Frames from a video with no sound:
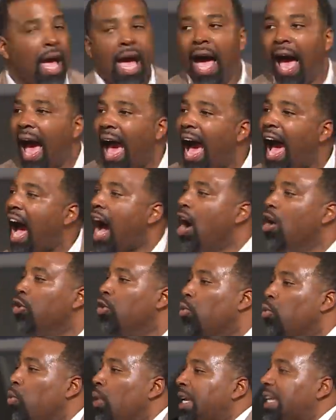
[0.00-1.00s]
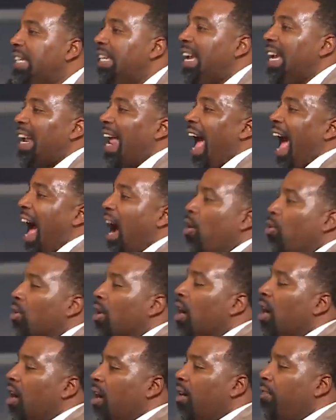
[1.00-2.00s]
How do we get out
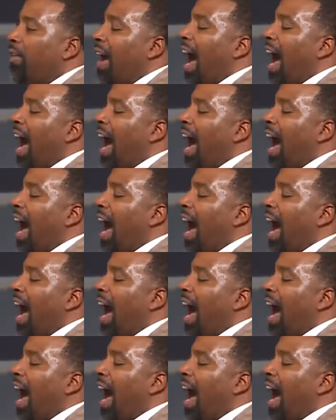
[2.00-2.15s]
of